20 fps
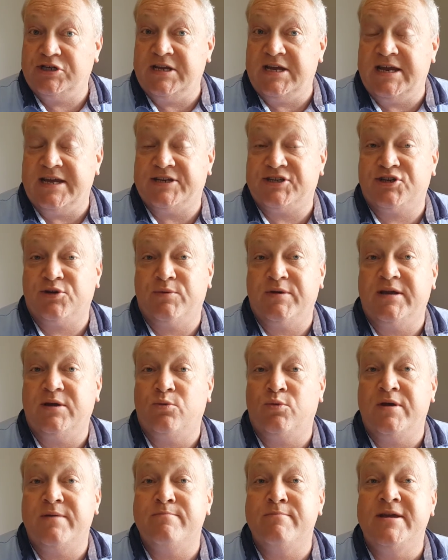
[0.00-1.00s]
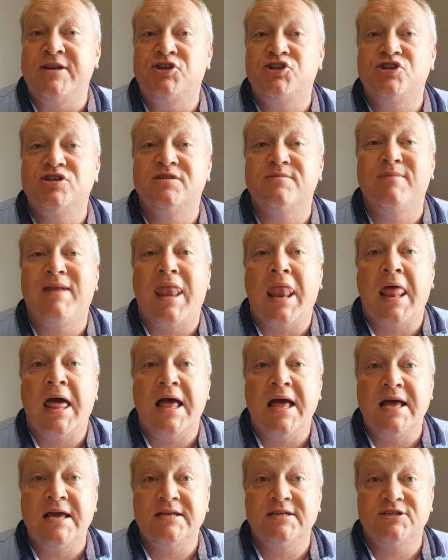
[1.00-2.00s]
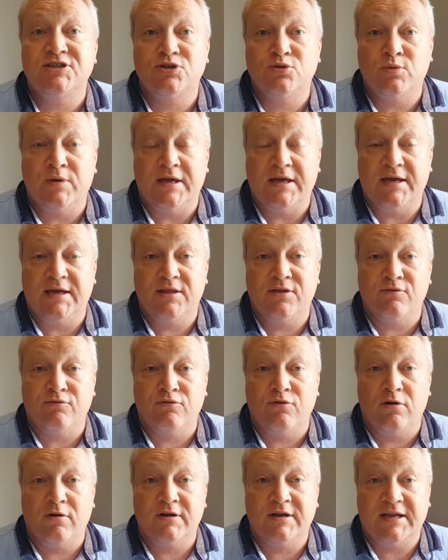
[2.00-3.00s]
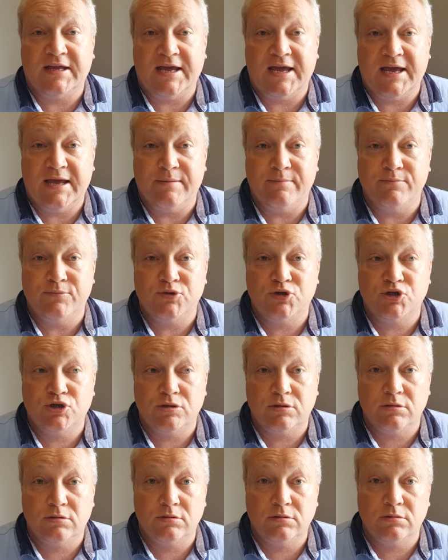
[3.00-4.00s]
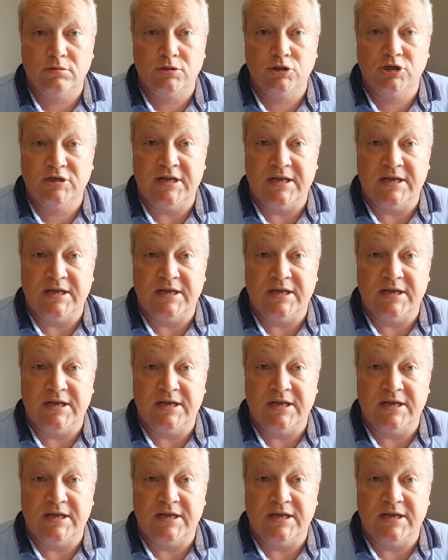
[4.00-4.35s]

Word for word: Yeah, so we, we mentioned him last week, the Rock de Cams. Gelding?